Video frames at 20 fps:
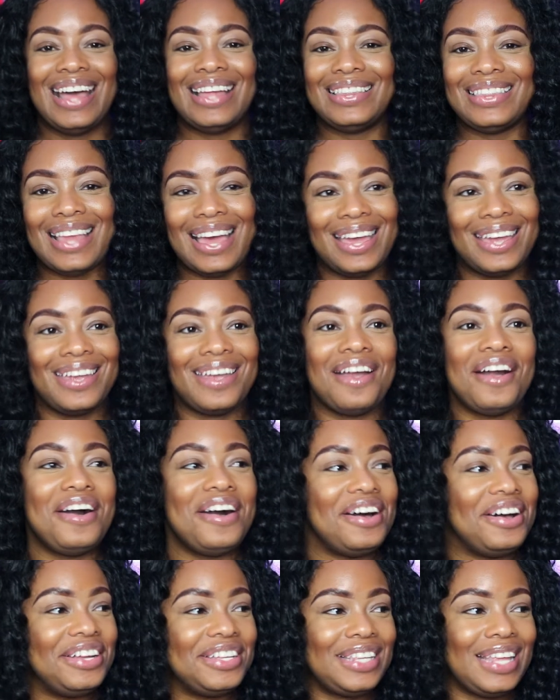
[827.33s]
Like,
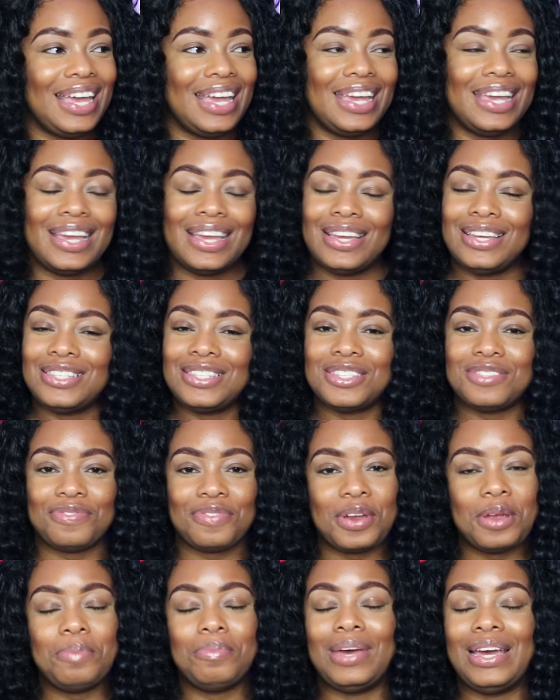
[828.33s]
y'all, like, it's
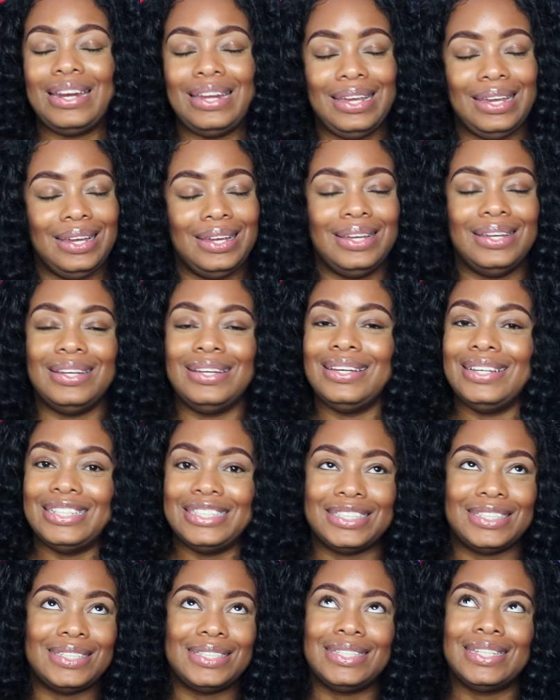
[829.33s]
free money.
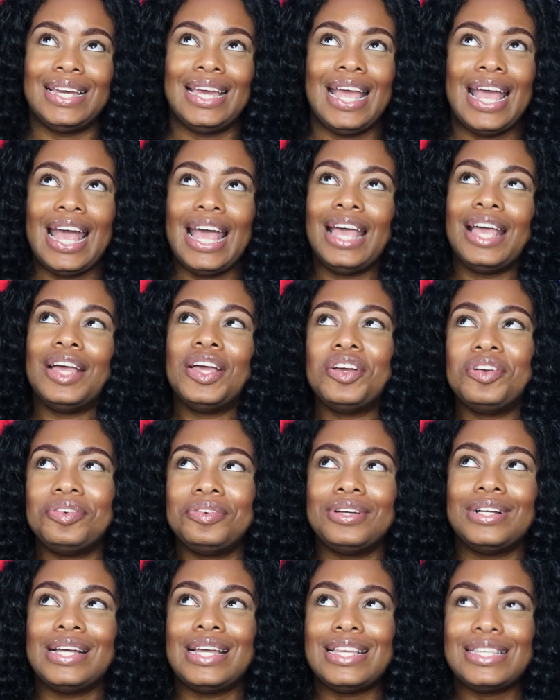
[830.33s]
It's
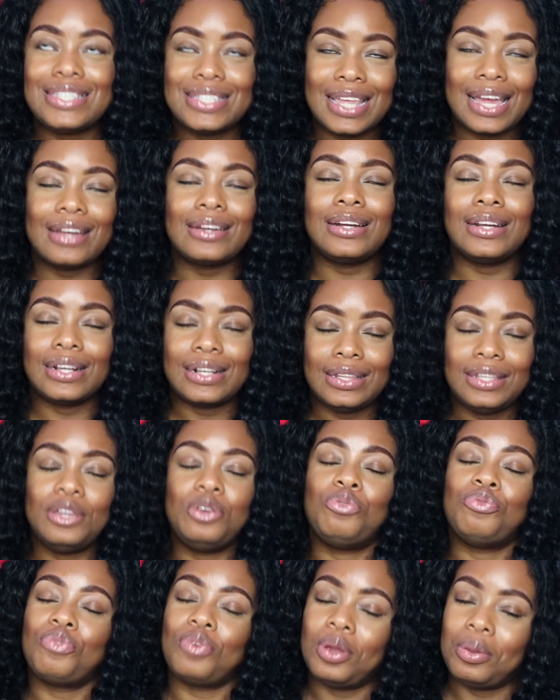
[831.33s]

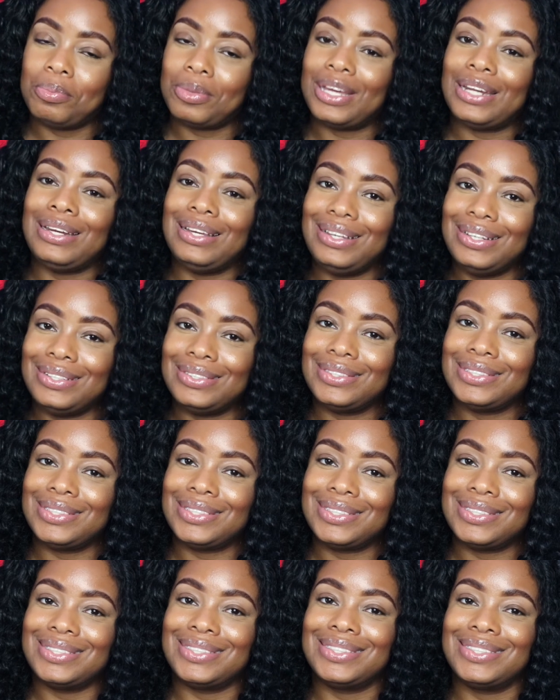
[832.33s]
technically free money.
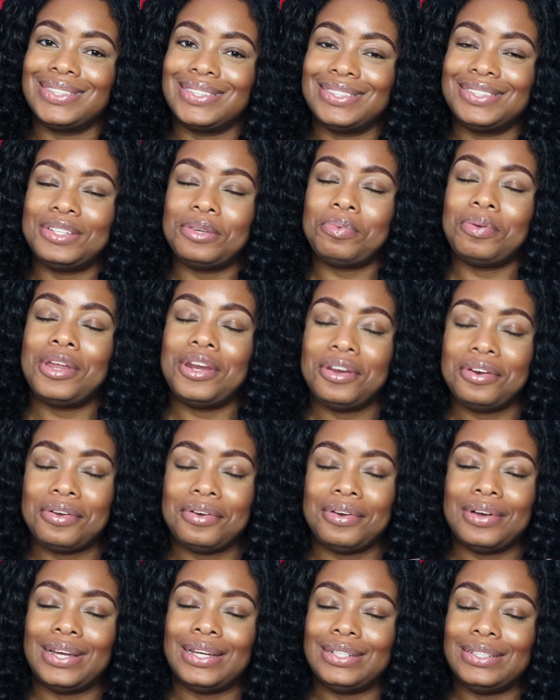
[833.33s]
Depending
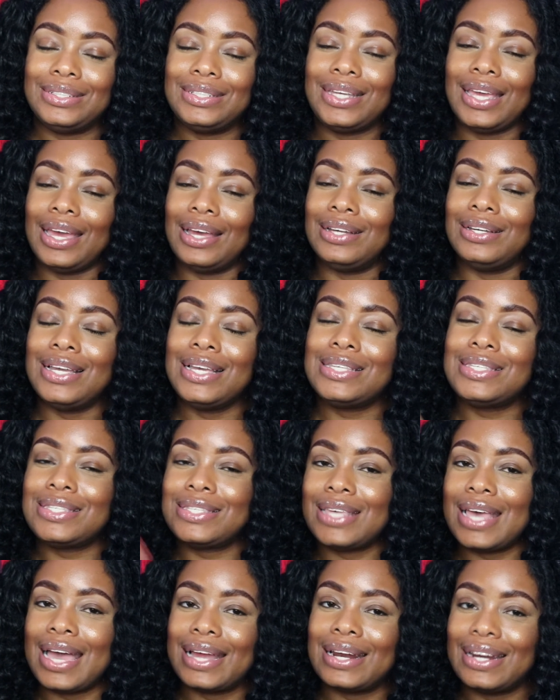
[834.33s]
on, yeah, it's
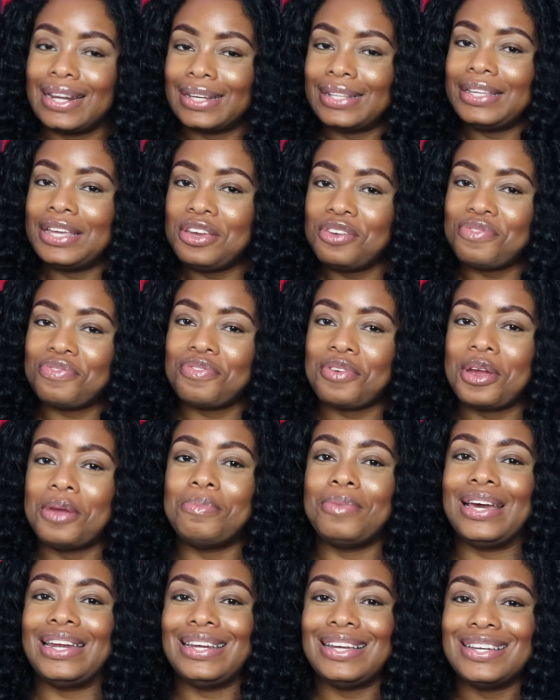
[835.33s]
technically free
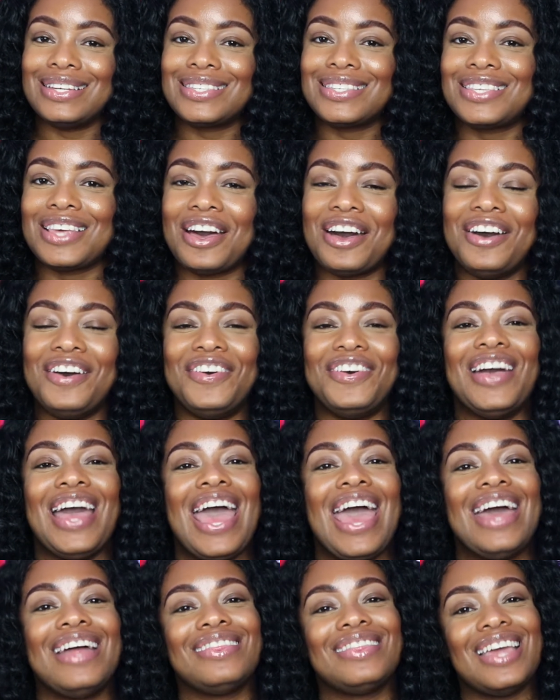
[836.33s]
money. So
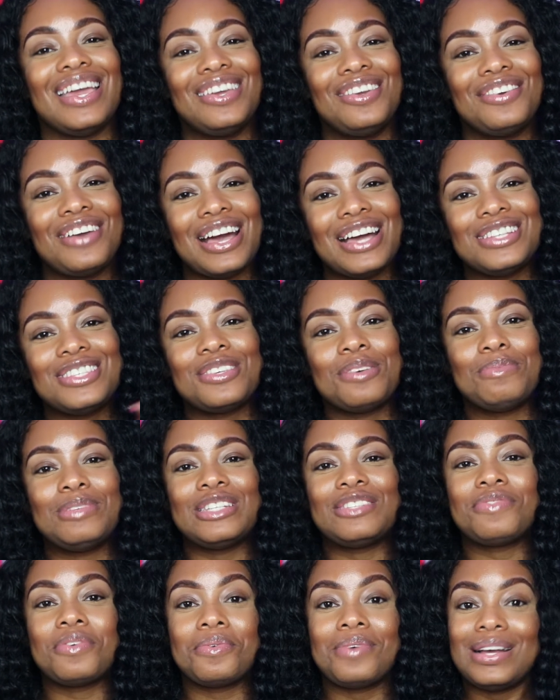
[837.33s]
thank you guys so
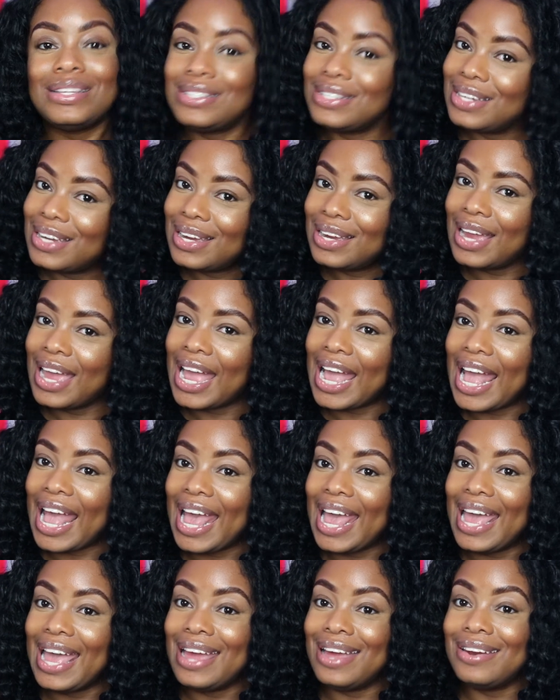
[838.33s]
much for watching,
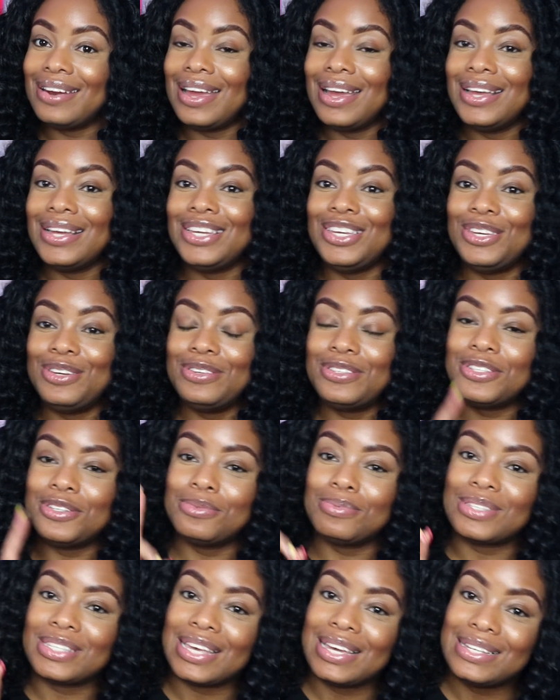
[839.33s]
and
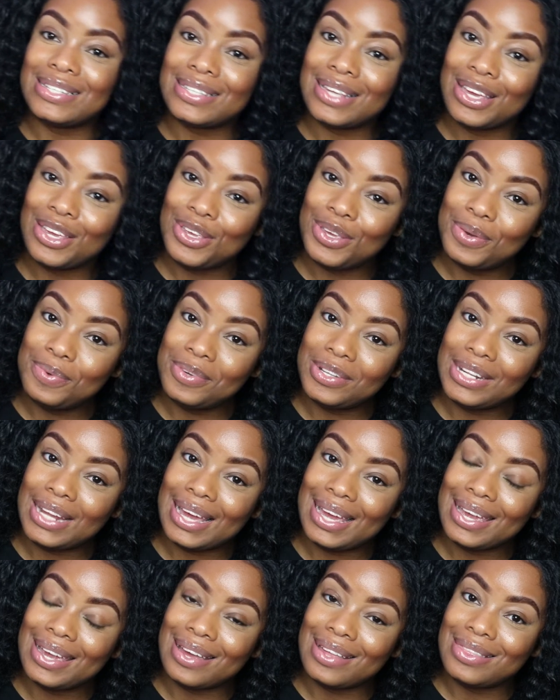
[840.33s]
YouTube says that you will
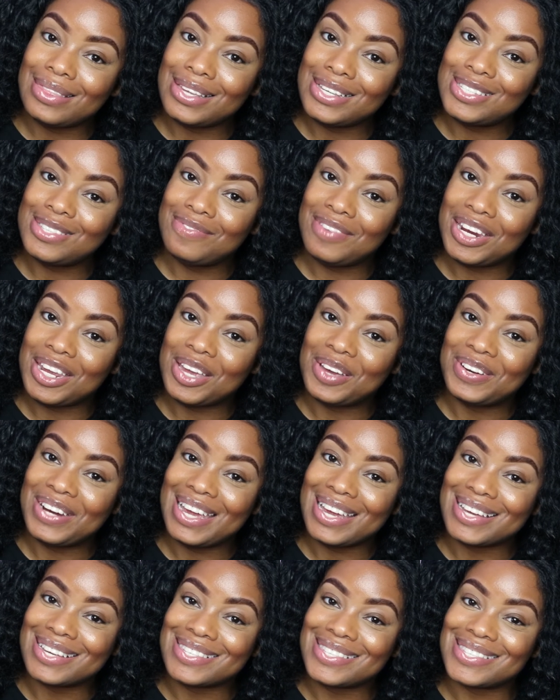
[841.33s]
like this video
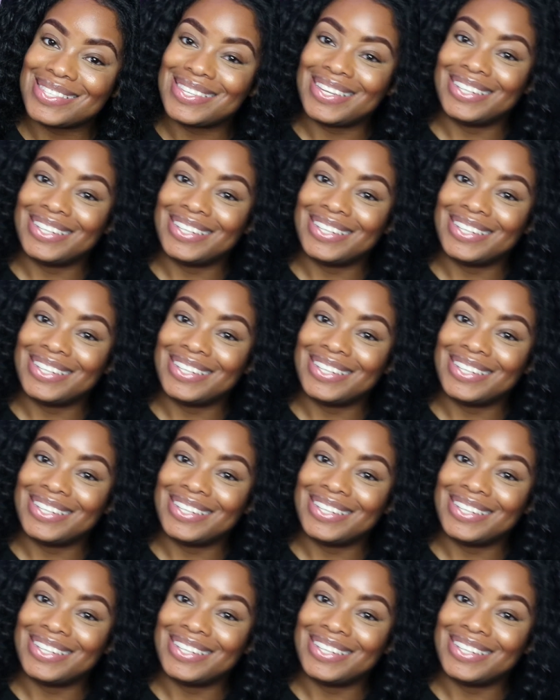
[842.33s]
next.